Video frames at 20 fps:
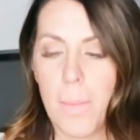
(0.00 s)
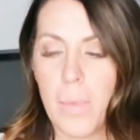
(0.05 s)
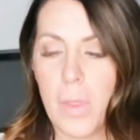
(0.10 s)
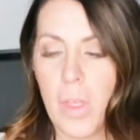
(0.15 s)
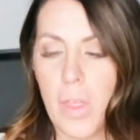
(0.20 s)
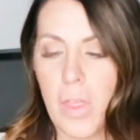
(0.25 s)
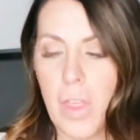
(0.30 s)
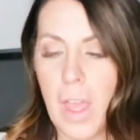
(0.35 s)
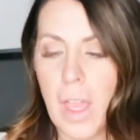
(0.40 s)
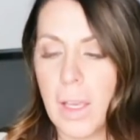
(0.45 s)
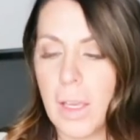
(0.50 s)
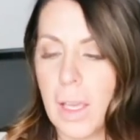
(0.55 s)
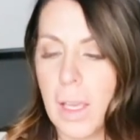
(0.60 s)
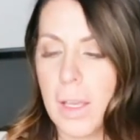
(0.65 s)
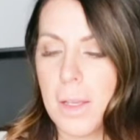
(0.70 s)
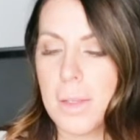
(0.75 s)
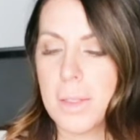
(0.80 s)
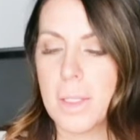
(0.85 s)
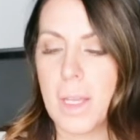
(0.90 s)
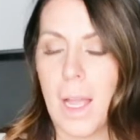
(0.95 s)
The thing
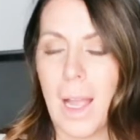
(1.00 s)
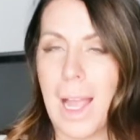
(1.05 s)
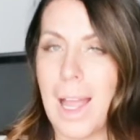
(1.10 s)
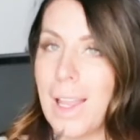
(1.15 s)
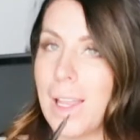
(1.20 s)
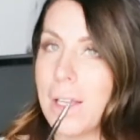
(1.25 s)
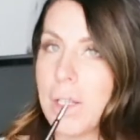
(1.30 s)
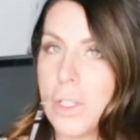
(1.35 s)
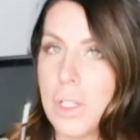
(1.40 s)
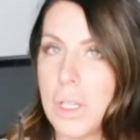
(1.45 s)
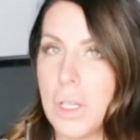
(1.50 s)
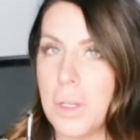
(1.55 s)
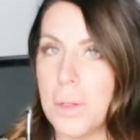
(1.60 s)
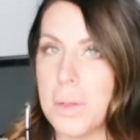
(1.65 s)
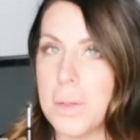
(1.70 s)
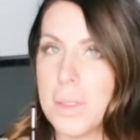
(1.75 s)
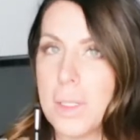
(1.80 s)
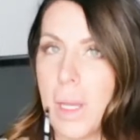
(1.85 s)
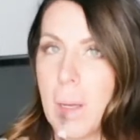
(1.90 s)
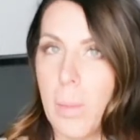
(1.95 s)
is, I like to
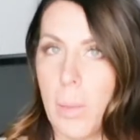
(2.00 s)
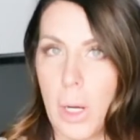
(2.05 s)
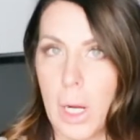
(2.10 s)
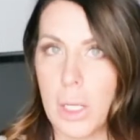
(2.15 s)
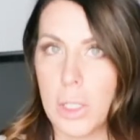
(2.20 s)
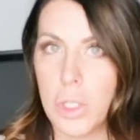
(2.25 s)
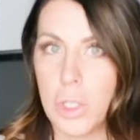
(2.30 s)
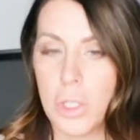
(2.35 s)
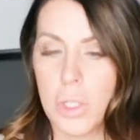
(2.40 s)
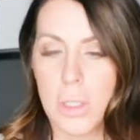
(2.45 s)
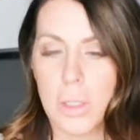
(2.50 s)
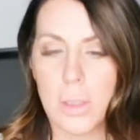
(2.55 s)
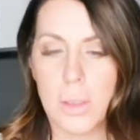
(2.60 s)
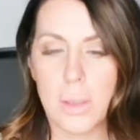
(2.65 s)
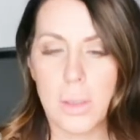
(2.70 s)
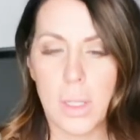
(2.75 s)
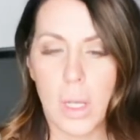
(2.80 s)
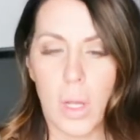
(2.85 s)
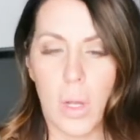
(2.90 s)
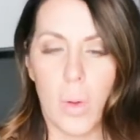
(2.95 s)
use a brush.
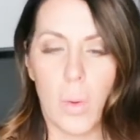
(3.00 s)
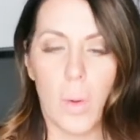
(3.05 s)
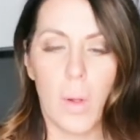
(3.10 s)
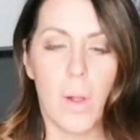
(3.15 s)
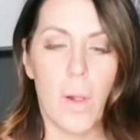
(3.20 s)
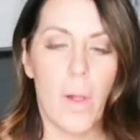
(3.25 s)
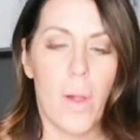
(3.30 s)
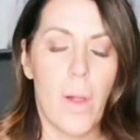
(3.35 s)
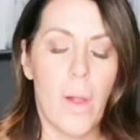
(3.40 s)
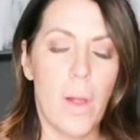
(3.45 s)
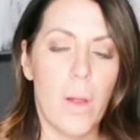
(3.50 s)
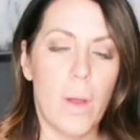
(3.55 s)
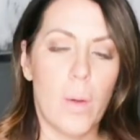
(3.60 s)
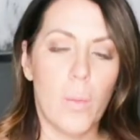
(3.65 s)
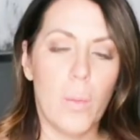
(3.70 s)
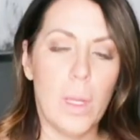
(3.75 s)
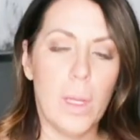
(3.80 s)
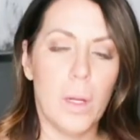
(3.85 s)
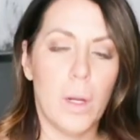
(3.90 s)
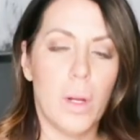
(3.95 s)
So
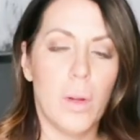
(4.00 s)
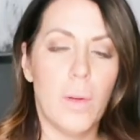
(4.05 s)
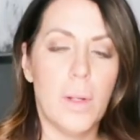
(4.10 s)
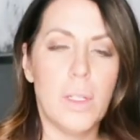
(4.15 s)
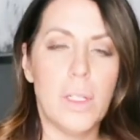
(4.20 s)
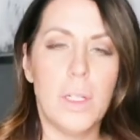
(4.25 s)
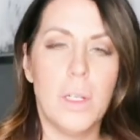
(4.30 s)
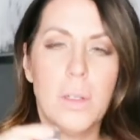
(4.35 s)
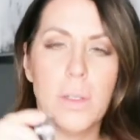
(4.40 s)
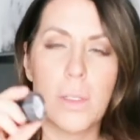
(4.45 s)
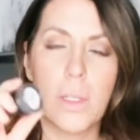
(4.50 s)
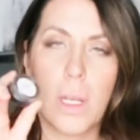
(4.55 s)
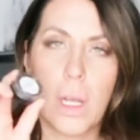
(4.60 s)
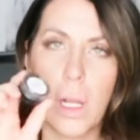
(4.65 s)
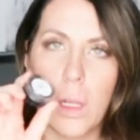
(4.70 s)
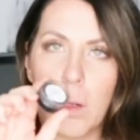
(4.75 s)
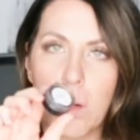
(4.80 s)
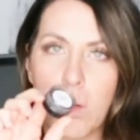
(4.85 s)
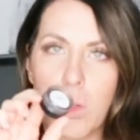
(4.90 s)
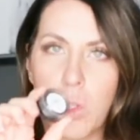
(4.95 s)
we are going to use the
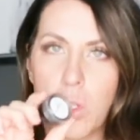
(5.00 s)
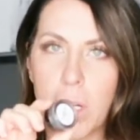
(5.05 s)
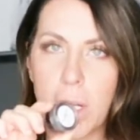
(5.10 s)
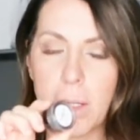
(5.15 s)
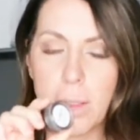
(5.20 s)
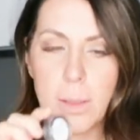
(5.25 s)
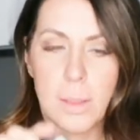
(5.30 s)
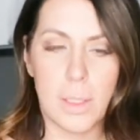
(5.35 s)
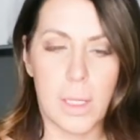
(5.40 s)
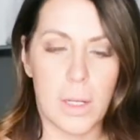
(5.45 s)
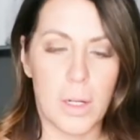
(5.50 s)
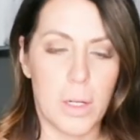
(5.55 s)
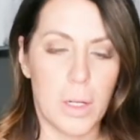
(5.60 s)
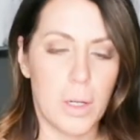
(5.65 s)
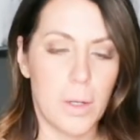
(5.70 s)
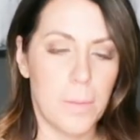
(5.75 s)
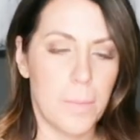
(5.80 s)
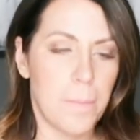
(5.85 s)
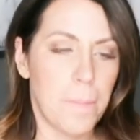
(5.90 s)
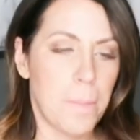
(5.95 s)
color Jet
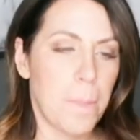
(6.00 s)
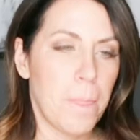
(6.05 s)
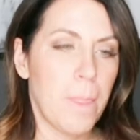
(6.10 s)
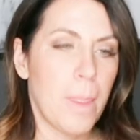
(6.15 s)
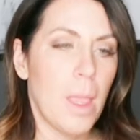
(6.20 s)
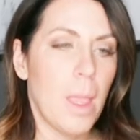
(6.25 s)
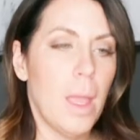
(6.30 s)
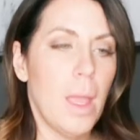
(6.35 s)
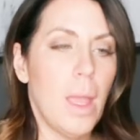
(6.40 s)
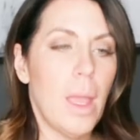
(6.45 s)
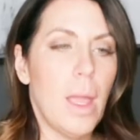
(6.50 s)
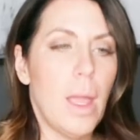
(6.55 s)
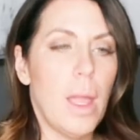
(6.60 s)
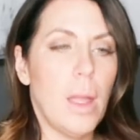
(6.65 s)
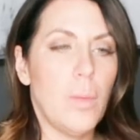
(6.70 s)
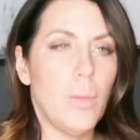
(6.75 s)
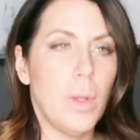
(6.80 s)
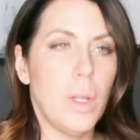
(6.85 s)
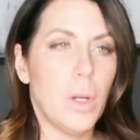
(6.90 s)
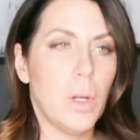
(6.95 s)
Setter,
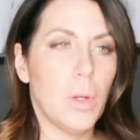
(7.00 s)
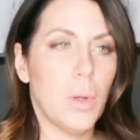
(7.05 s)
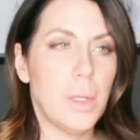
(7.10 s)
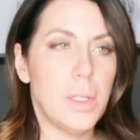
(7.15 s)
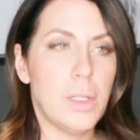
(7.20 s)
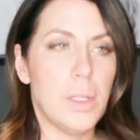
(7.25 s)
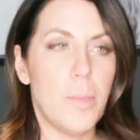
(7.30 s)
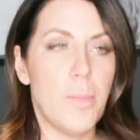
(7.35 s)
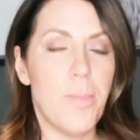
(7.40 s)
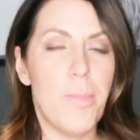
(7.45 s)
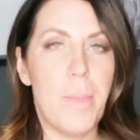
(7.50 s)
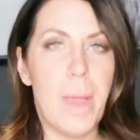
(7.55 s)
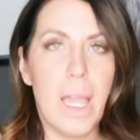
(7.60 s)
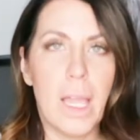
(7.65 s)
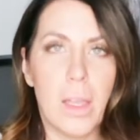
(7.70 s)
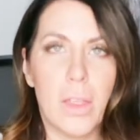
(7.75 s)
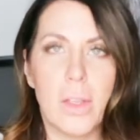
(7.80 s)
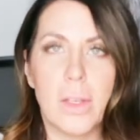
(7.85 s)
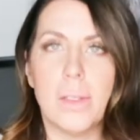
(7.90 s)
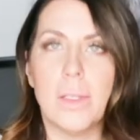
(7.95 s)
and we are going to
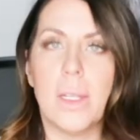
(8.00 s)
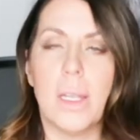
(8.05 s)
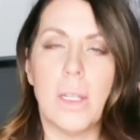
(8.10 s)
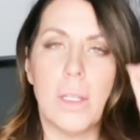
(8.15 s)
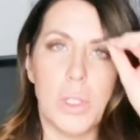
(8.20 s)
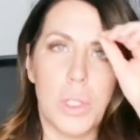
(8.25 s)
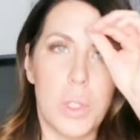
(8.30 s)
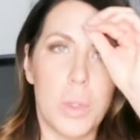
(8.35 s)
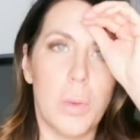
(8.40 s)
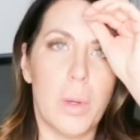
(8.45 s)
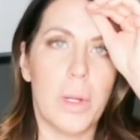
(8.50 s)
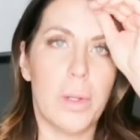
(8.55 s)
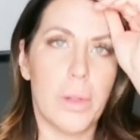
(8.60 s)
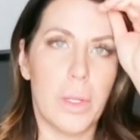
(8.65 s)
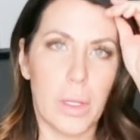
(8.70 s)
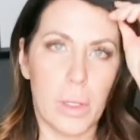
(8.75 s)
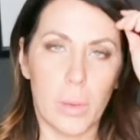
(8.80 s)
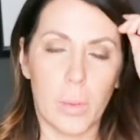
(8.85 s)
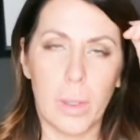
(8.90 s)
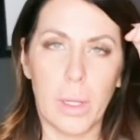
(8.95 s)
make this into a
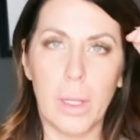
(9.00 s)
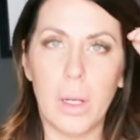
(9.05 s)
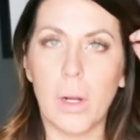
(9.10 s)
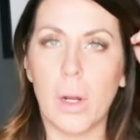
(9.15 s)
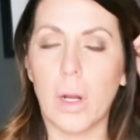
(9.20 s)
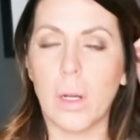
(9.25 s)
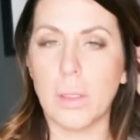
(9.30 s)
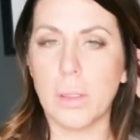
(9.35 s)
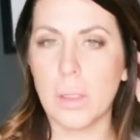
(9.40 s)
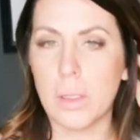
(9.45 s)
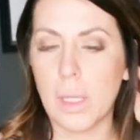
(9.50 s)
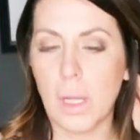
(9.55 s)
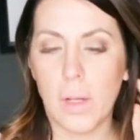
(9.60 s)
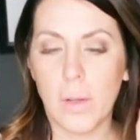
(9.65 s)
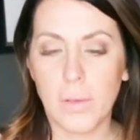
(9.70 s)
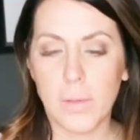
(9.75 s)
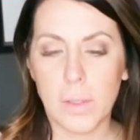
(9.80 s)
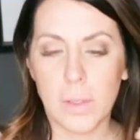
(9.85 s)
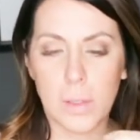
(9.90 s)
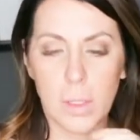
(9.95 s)
liquid
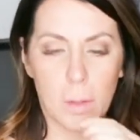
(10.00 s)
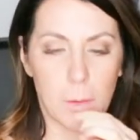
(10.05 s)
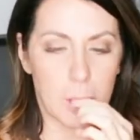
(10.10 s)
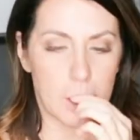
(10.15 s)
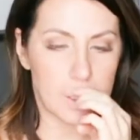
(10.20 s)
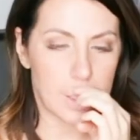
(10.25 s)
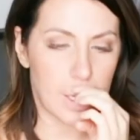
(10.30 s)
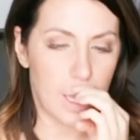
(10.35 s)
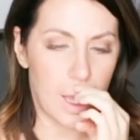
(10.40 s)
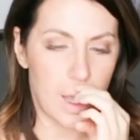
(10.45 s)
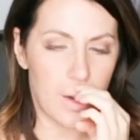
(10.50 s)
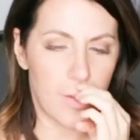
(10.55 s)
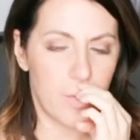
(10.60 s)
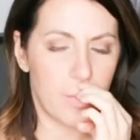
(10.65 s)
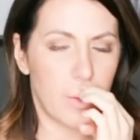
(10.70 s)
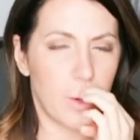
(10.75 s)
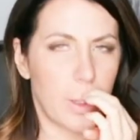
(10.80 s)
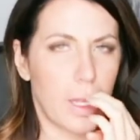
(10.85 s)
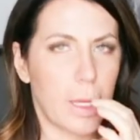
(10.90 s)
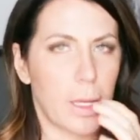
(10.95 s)
ourselves. So it's kind of
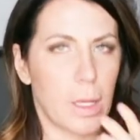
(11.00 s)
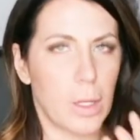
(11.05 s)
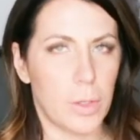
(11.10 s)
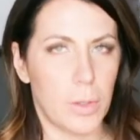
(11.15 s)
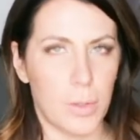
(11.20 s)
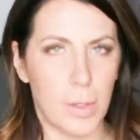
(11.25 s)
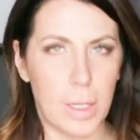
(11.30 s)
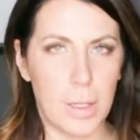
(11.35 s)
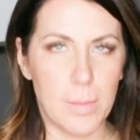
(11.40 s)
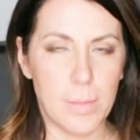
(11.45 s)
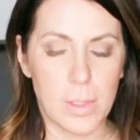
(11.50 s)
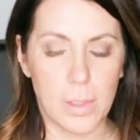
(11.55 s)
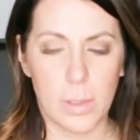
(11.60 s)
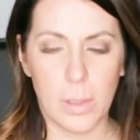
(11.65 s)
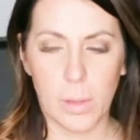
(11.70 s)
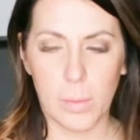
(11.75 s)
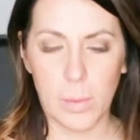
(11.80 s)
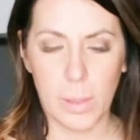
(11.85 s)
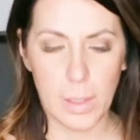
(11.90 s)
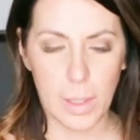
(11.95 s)
more like a creamed
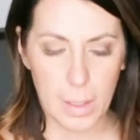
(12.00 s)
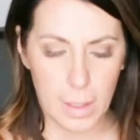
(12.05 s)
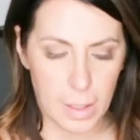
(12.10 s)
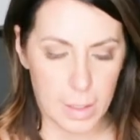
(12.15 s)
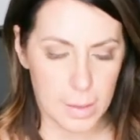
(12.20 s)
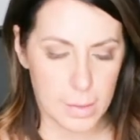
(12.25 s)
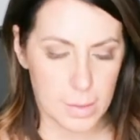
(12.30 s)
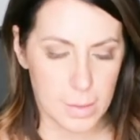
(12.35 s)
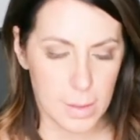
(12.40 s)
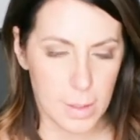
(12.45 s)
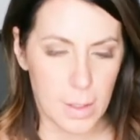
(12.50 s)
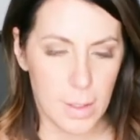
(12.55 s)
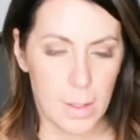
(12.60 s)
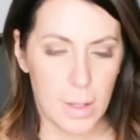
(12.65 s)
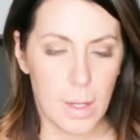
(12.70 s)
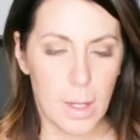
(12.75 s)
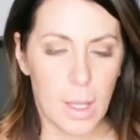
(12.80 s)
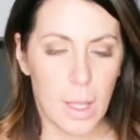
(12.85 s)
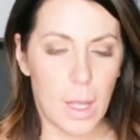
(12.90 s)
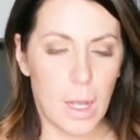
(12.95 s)
liquid, I guess.
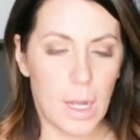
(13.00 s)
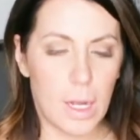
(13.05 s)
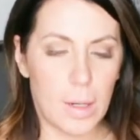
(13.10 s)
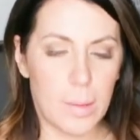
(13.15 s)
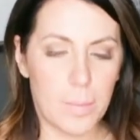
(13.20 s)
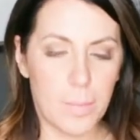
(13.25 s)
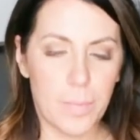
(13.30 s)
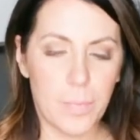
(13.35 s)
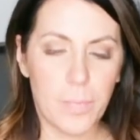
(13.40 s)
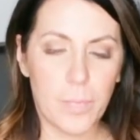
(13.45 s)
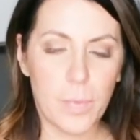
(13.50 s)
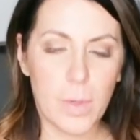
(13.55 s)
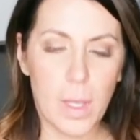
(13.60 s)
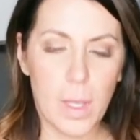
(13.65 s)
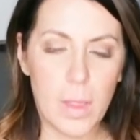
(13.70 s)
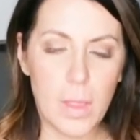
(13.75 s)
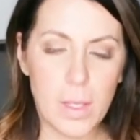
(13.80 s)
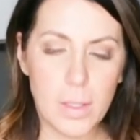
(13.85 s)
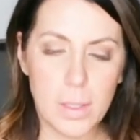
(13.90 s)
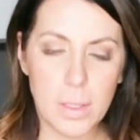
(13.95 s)

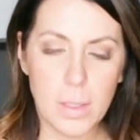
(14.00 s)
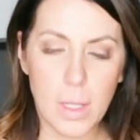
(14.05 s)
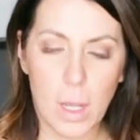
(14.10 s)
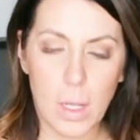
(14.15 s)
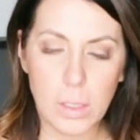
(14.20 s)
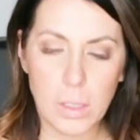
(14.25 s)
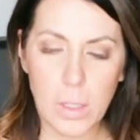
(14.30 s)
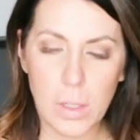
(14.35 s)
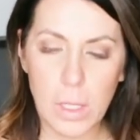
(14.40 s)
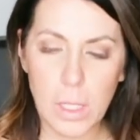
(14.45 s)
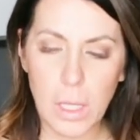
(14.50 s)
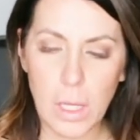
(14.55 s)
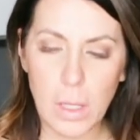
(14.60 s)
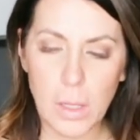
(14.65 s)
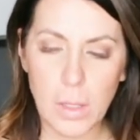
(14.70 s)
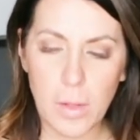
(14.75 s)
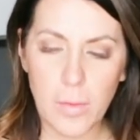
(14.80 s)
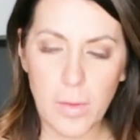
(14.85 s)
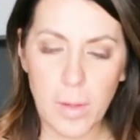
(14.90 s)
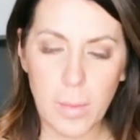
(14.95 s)
And this is also the
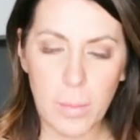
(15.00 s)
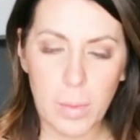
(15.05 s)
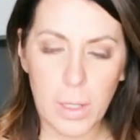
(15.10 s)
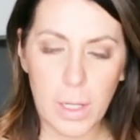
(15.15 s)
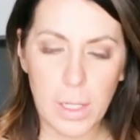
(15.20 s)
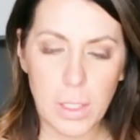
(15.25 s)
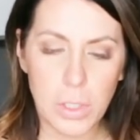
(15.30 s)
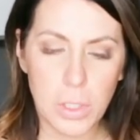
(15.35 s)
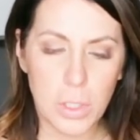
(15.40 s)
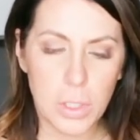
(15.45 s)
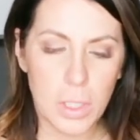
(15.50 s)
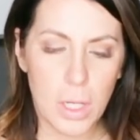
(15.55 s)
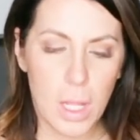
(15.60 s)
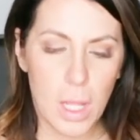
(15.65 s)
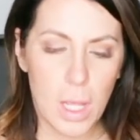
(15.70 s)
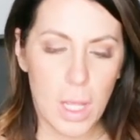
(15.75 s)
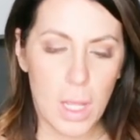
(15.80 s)
Young Living brush.